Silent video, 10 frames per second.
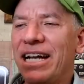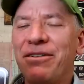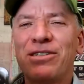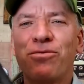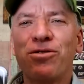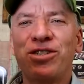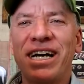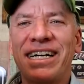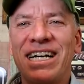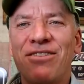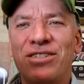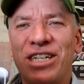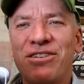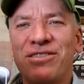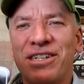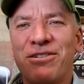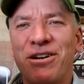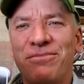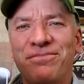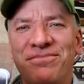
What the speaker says: anyways, worth checking out Chair Zero.